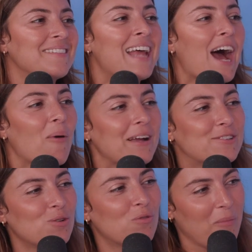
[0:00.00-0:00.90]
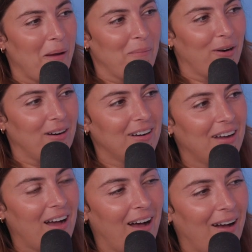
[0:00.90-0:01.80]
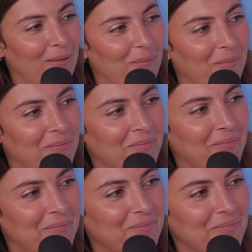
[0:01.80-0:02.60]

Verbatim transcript: now I do remember. Um,